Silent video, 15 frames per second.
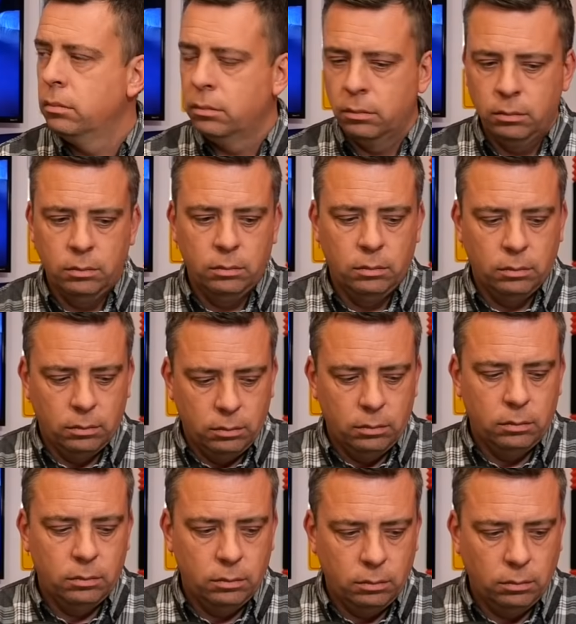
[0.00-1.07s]

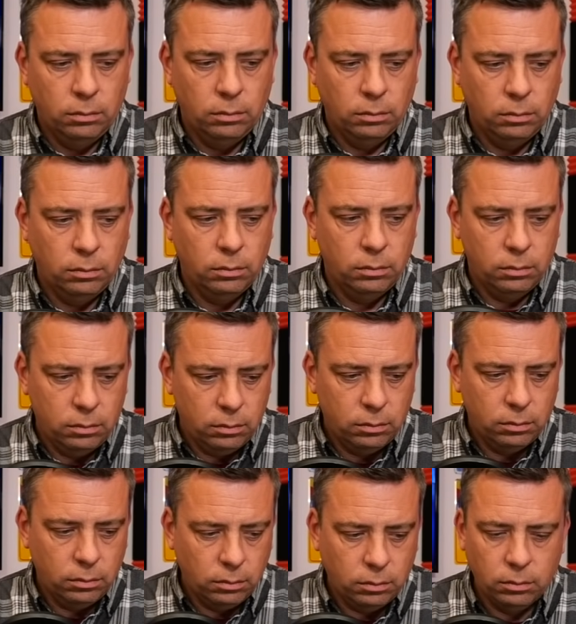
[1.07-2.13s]

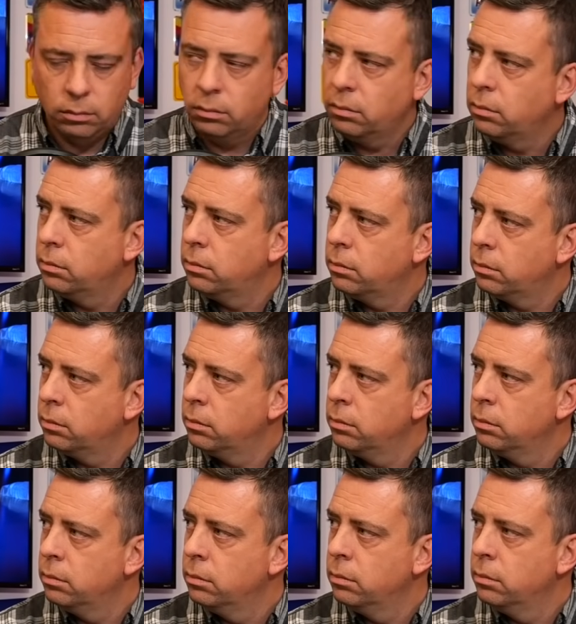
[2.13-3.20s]

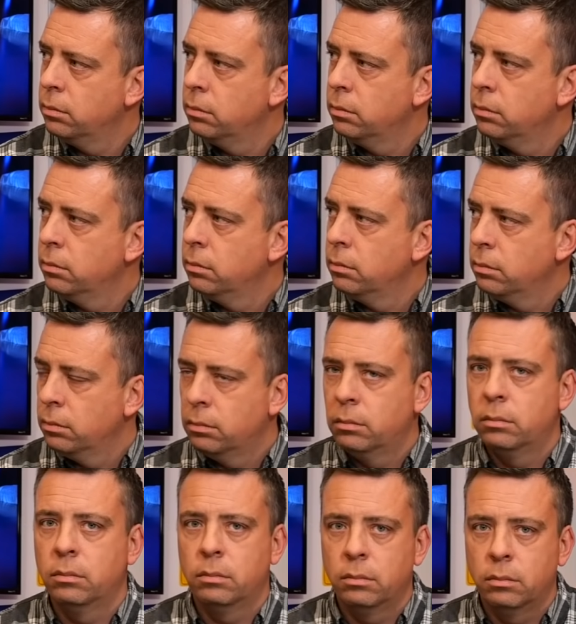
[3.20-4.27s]

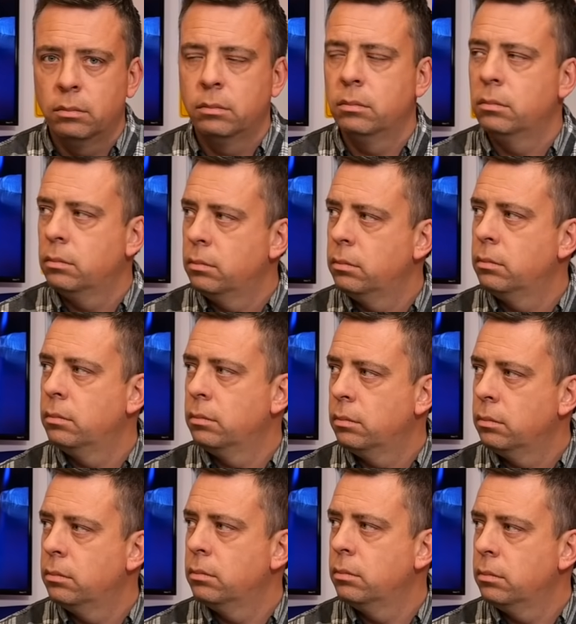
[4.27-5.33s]

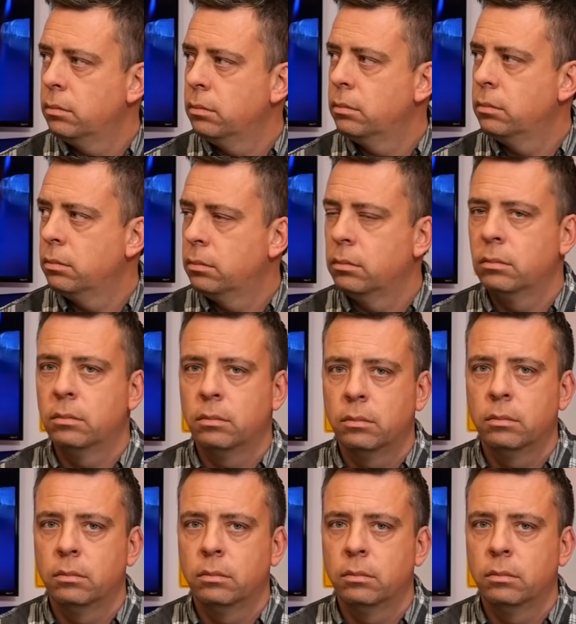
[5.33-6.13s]
No words are spoken by the person on screen.